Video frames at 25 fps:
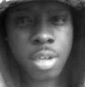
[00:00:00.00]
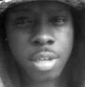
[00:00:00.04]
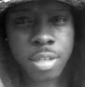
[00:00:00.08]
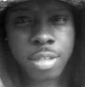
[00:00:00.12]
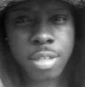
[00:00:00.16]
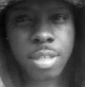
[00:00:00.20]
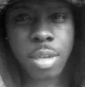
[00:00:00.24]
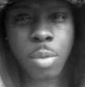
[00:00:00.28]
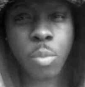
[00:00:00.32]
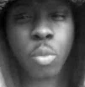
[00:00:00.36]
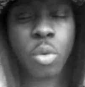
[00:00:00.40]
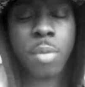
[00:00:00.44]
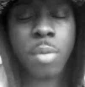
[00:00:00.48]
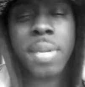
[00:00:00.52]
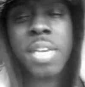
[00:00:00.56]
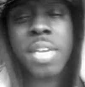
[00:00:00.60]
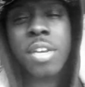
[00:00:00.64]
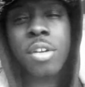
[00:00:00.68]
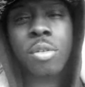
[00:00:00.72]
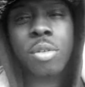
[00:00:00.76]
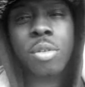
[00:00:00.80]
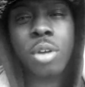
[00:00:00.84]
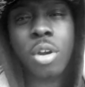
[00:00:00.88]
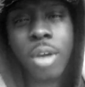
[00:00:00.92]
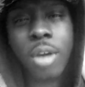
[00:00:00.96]
Some women
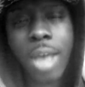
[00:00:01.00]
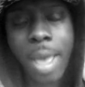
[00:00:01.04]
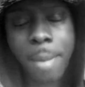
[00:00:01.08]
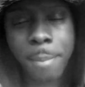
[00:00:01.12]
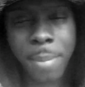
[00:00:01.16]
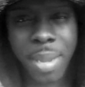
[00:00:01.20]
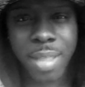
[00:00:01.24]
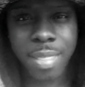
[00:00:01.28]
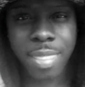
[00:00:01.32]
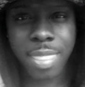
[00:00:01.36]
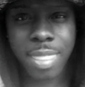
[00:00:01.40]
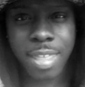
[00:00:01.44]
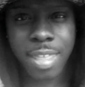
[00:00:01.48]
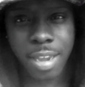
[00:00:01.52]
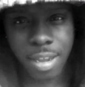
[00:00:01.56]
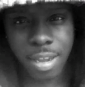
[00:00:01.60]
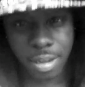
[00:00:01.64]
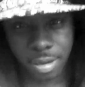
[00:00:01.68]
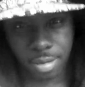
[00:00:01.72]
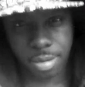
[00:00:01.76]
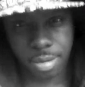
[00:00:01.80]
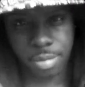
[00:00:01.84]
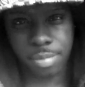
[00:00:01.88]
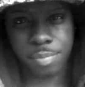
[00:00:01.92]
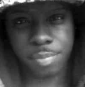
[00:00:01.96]
don't know how men think,
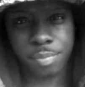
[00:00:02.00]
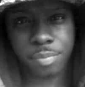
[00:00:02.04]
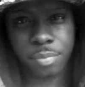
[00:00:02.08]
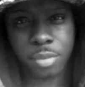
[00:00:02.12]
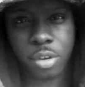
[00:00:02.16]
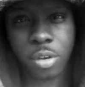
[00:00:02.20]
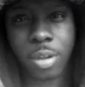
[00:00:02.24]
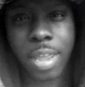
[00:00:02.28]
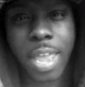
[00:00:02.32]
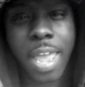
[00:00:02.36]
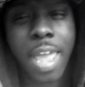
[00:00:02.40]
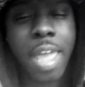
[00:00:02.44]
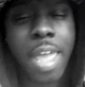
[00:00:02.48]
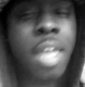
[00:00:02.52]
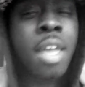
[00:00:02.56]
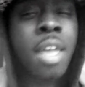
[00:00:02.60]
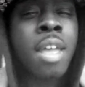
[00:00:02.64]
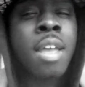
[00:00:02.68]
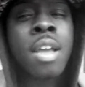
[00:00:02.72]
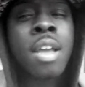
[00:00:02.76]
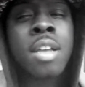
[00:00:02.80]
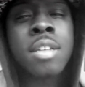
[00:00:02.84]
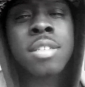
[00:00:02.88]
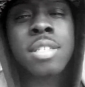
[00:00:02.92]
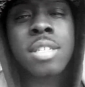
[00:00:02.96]
okay?
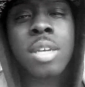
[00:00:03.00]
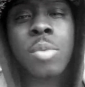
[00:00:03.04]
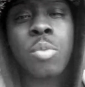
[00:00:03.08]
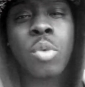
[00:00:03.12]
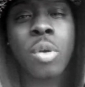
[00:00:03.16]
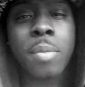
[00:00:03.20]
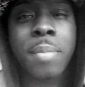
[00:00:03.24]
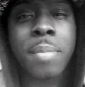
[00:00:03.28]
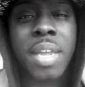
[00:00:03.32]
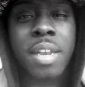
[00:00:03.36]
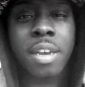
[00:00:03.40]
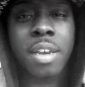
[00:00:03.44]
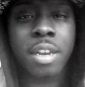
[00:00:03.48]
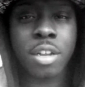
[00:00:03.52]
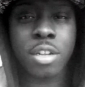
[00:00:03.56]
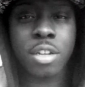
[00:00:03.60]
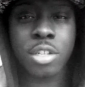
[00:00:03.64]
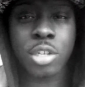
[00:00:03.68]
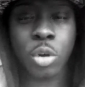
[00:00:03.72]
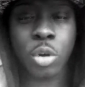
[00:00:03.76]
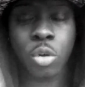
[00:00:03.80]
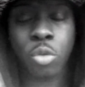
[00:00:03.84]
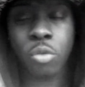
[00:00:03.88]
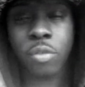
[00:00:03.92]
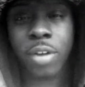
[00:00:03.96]
Some women
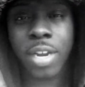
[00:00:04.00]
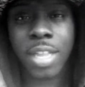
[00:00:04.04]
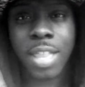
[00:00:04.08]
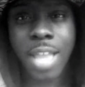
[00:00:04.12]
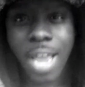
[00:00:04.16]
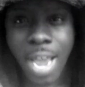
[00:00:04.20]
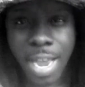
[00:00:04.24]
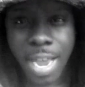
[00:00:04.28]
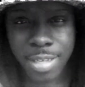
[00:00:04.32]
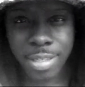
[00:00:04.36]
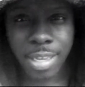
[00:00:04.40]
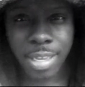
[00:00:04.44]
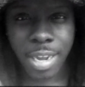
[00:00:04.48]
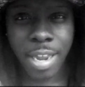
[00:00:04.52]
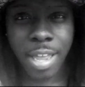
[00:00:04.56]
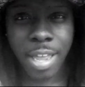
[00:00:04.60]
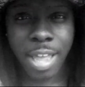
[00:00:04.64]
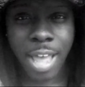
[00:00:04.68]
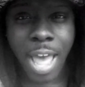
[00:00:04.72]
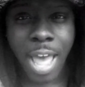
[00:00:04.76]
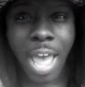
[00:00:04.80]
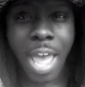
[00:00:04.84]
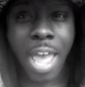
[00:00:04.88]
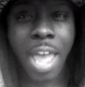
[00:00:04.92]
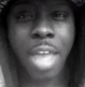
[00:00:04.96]
don't realize that a
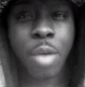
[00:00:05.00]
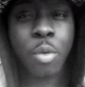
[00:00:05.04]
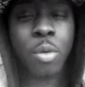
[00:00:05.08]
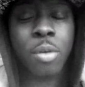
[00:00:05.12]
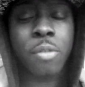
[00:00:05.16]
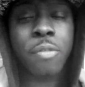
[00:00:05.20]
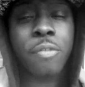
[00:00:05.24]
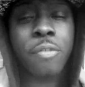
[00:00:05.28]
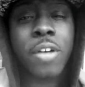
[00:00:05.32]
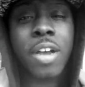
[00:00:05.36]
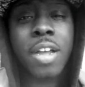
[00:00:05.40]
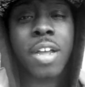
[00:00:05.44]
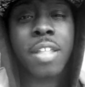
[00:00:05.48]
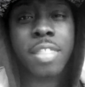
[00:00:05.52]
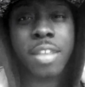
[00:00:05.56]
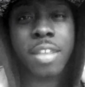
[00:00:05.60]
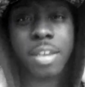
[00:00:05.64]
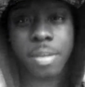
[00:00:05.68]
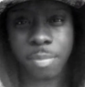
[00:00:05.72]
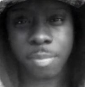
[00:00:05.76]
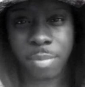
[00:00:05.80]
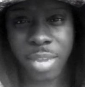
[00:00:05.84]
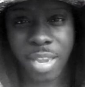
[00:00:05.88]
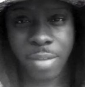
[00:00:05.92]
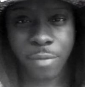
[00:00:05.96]
guy will fuck
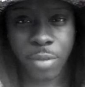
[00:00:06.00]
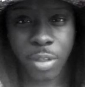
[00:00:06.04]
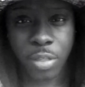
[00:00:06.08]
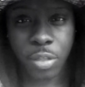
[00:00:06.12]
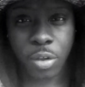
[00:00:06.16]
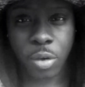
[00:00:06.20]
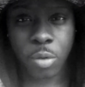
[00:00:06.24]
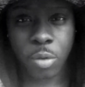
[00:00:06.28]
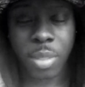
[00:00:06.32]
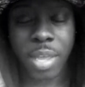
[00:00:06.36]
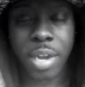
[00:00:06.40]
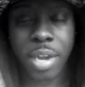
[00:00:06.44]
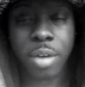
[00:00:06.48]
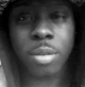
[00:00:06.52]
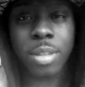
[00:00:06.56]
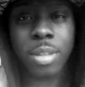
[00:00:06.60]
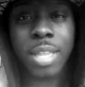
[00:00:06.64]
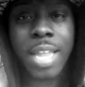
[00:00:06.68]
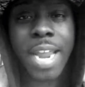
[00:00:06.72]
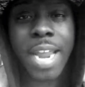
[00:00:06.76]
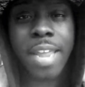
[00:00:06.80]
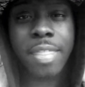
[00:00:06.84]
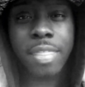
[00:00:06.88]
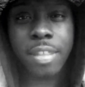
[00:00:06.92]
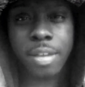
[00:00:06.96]
them even though they don't
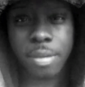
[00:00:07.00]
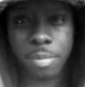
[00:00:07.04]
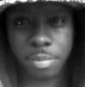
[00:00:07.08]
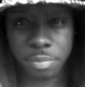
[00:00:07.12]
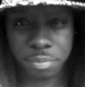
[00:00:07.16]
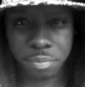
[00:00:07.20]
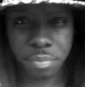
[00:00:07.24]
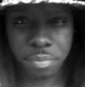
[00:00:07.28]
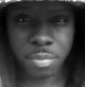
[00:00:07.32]
like them.